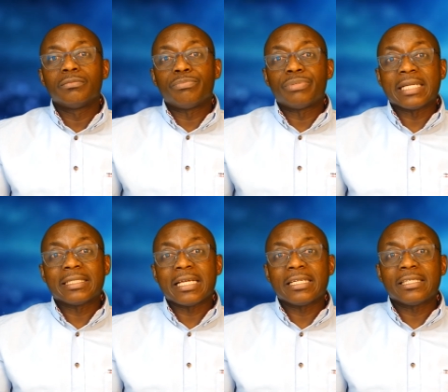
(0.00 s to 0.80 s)

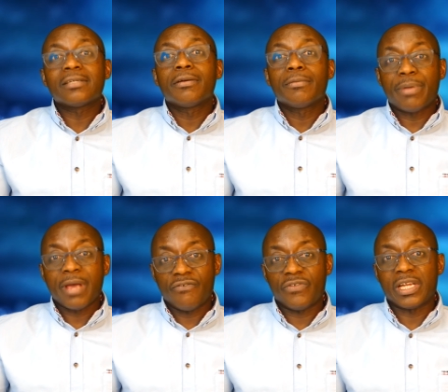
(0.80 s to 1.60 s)
Present
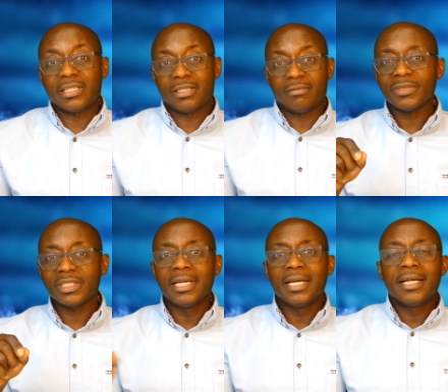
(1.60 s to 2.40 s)
perfect.
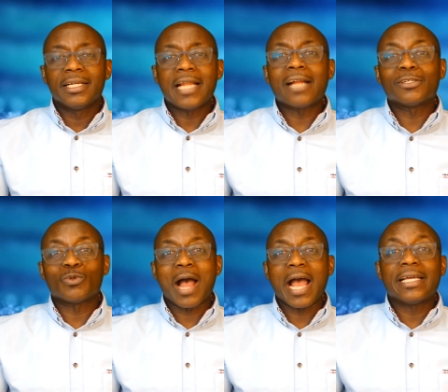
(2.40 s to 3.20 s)
That is
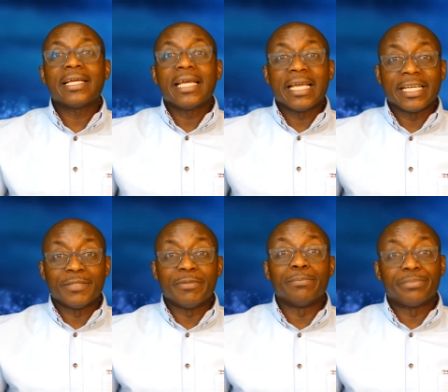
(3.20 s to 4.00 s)
why it's
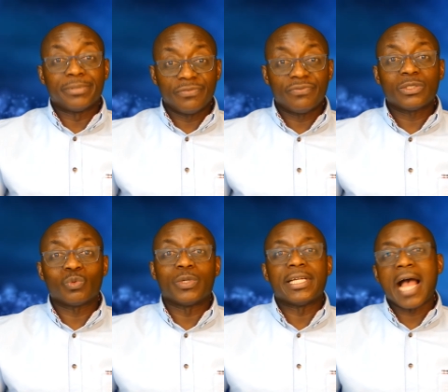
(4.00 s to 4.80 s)
been prefaced with